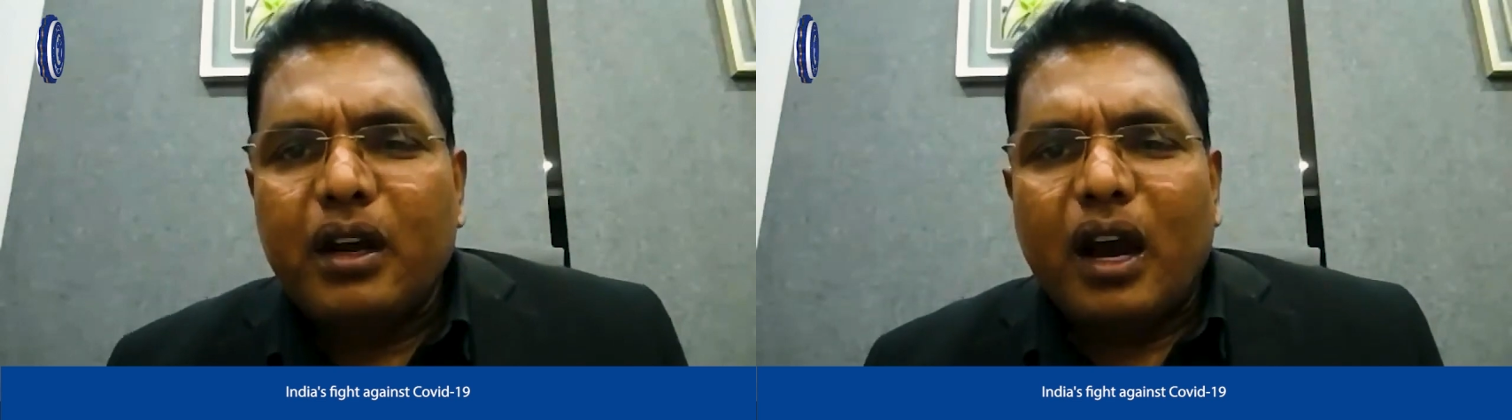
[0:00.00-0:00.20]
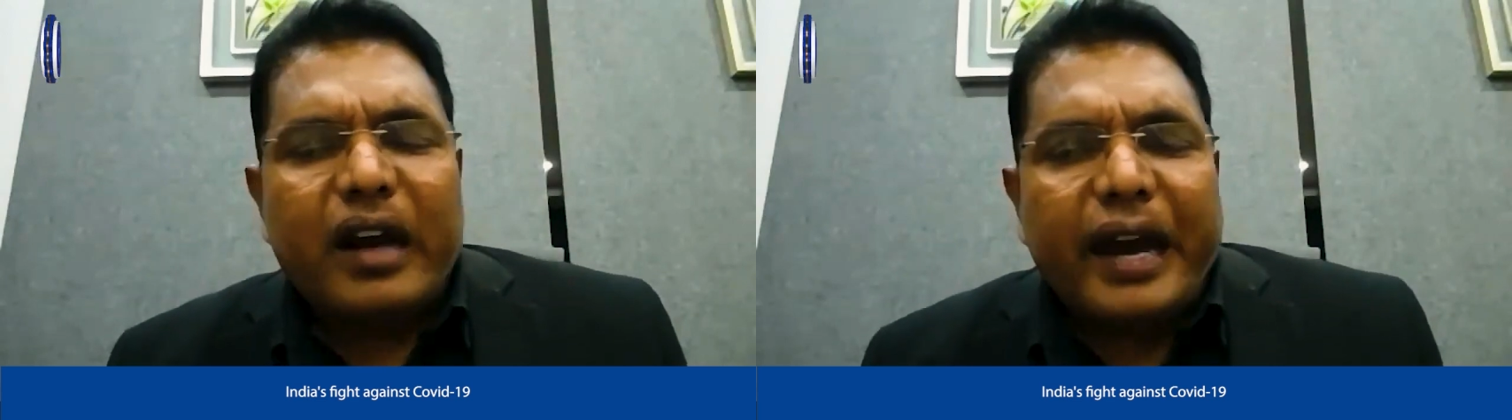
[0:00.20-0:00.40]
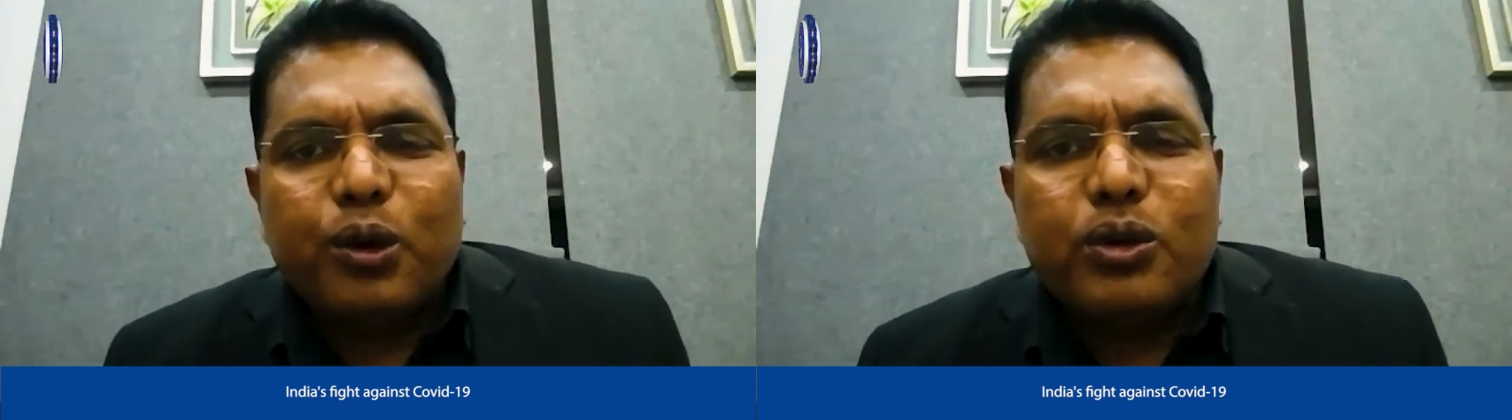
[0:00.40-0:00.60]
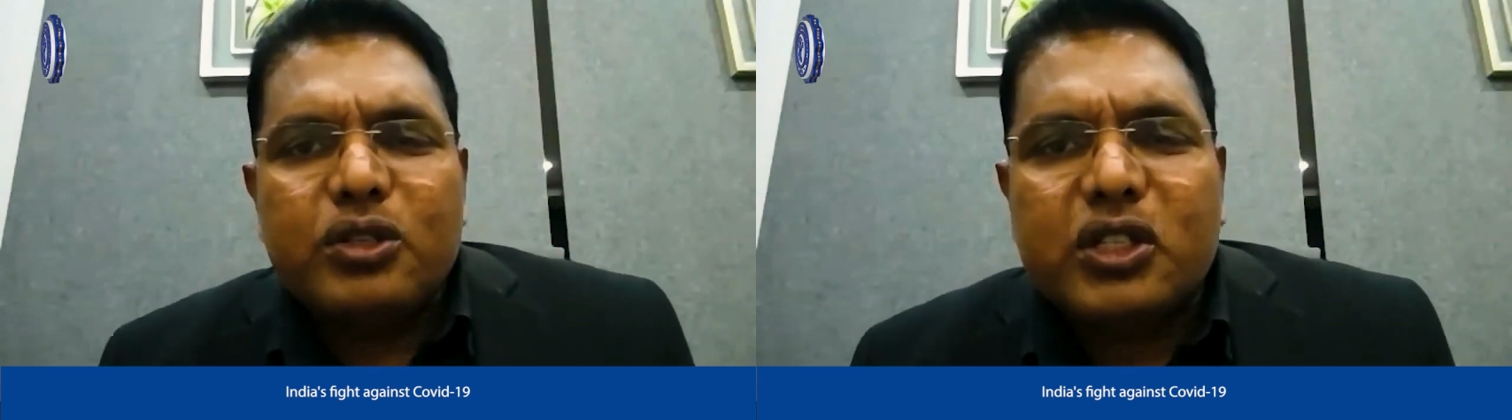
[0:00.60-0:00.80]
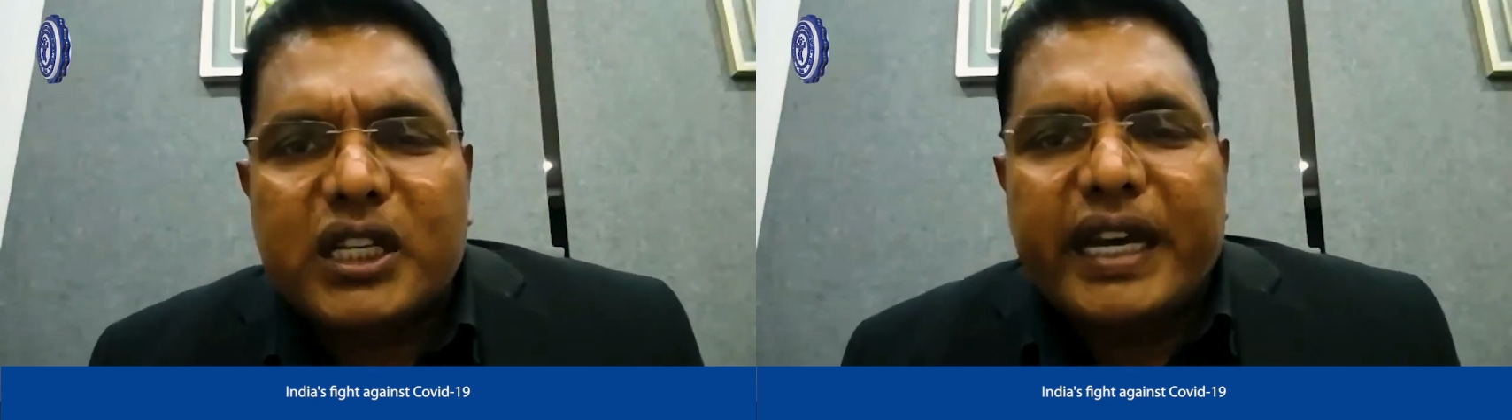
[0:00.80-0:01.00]
And I don't
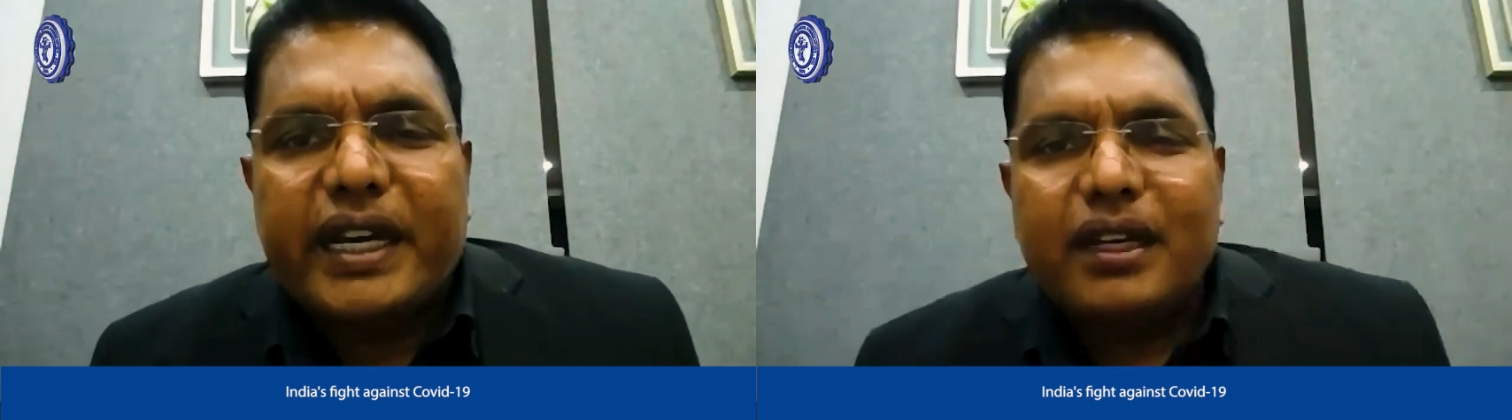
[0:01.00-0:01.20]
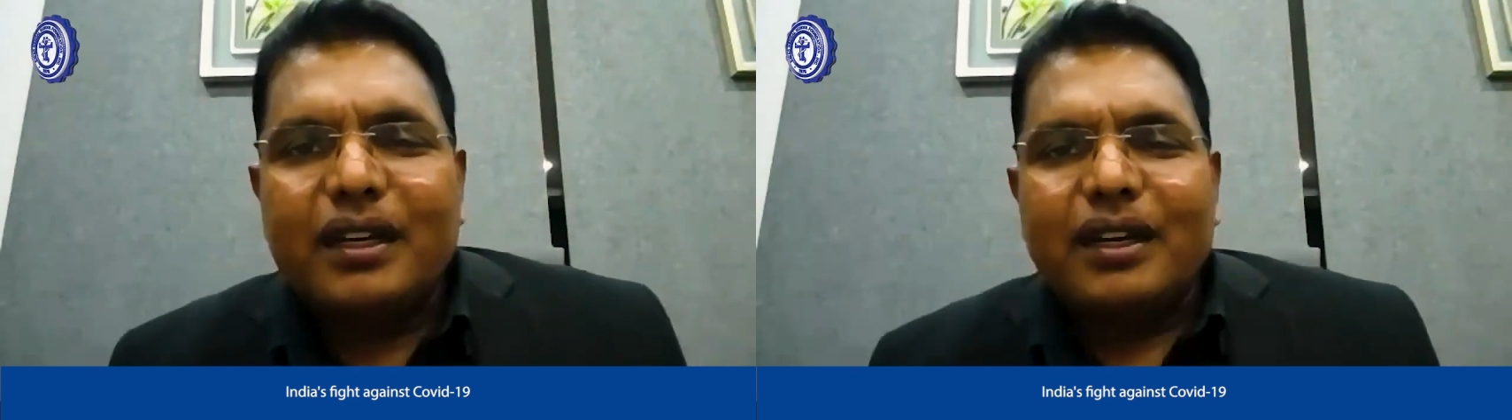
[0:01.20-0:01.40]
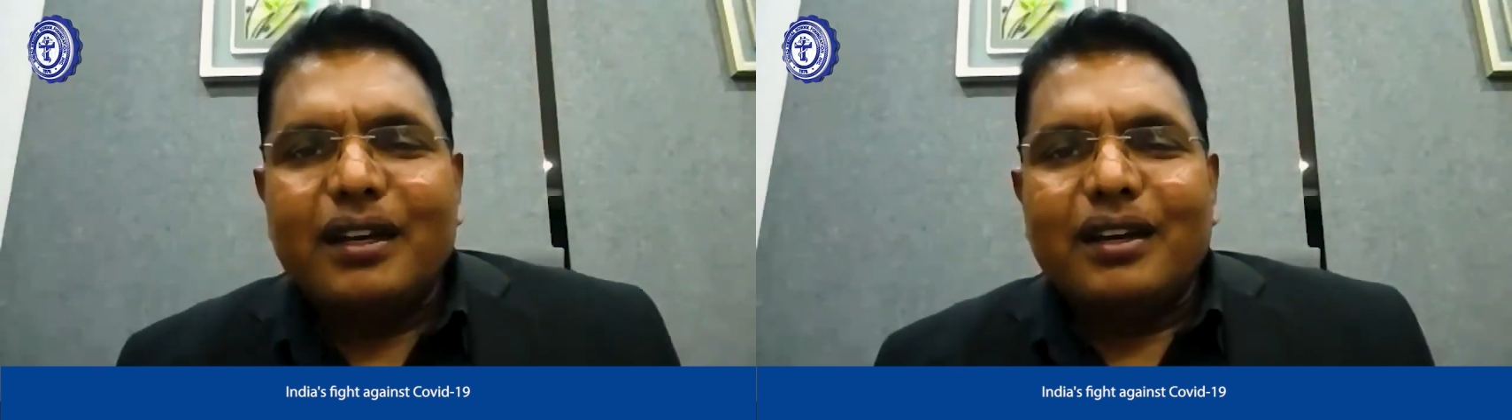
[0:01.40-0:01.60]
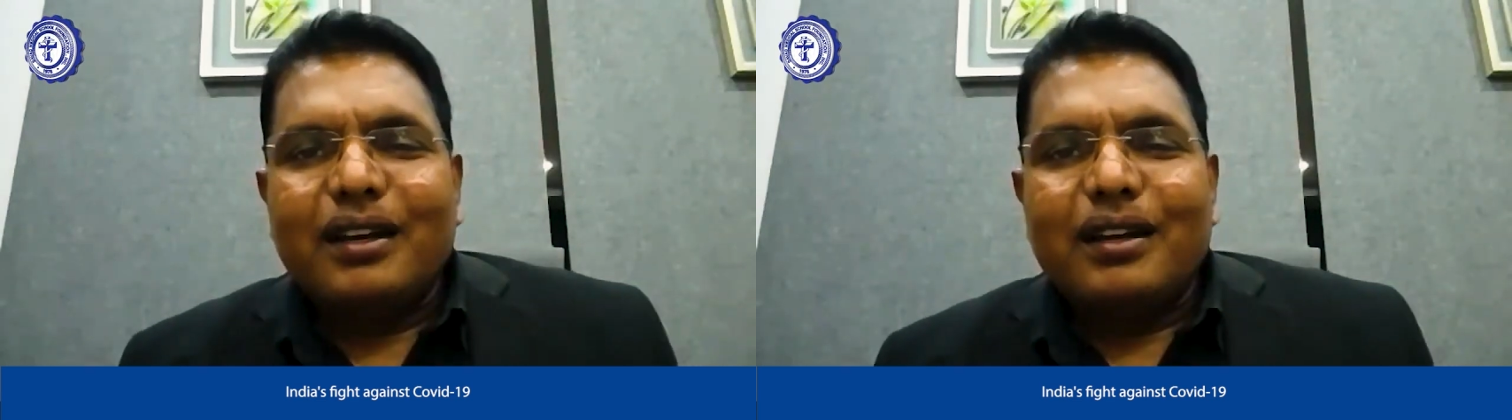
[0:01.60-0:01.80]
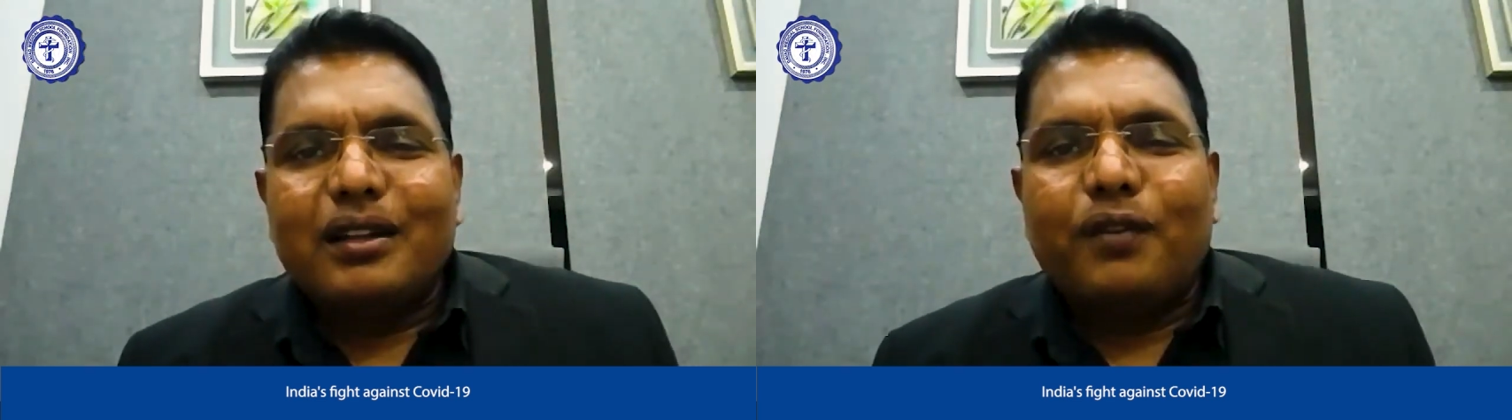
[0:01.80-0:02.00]
see
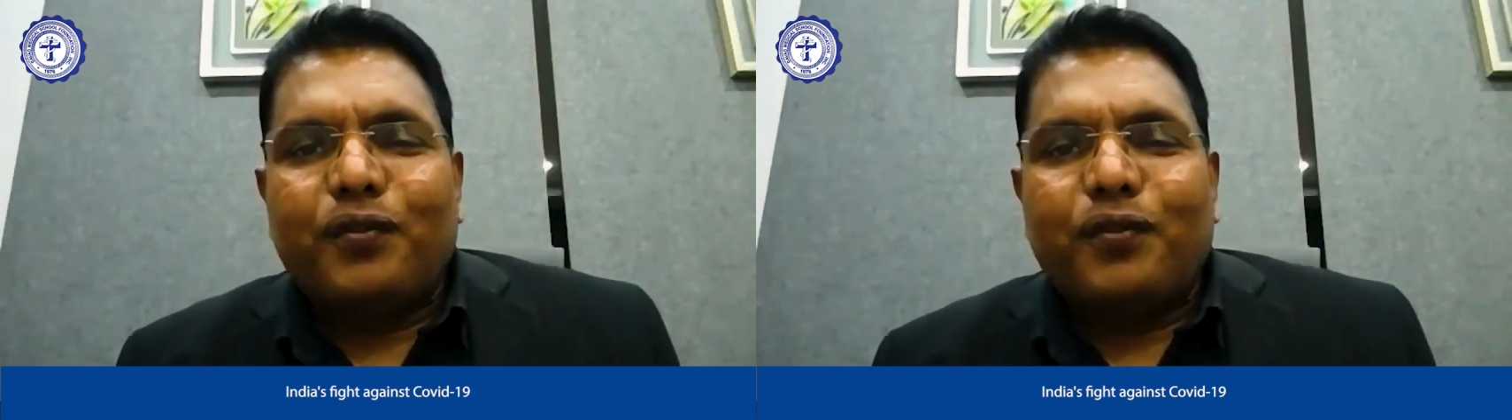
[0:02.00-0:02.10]
the